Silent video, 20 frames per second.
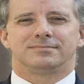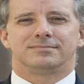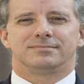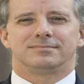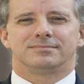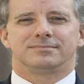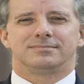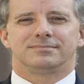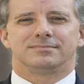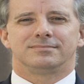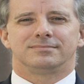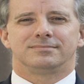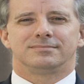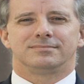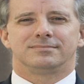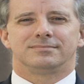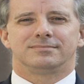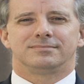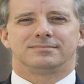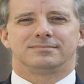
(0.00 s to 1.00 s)

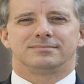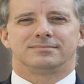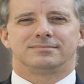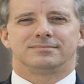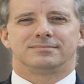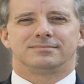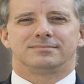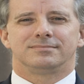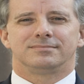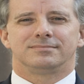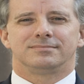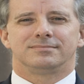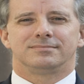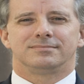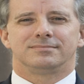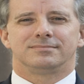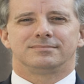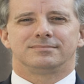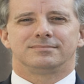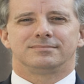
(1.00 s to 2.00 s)

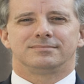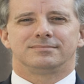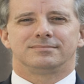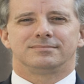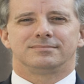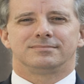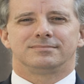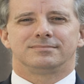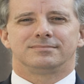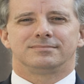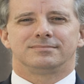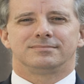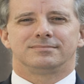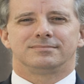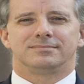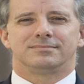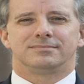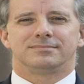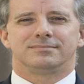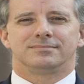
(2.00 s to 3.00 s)

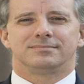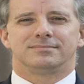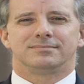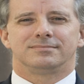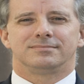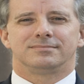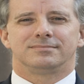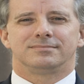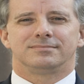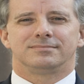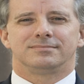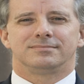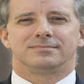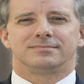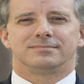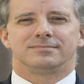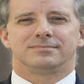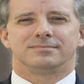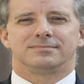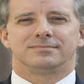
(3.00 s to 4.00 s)

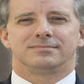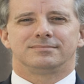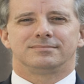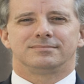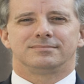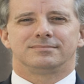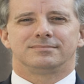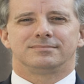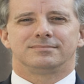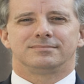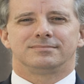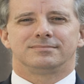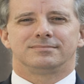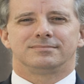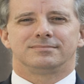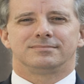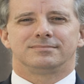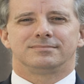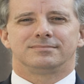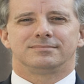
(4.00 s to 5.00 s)

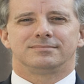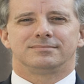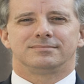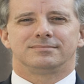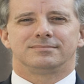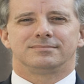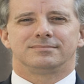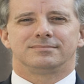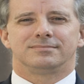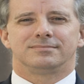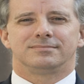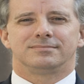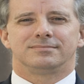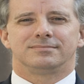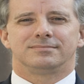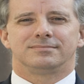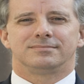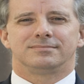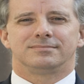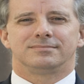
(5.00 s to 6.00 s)

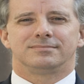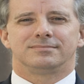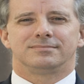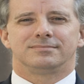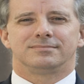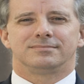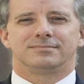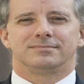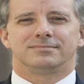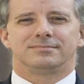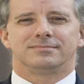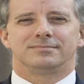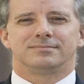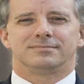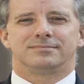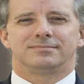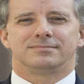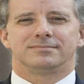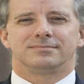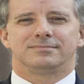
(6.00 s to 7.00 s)

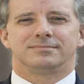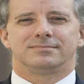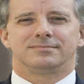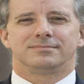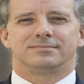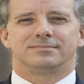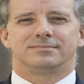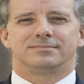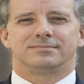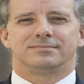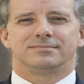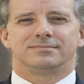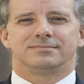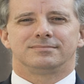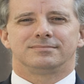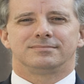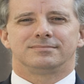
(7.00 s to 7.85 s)
The face doesn't move, so there is nothing to read.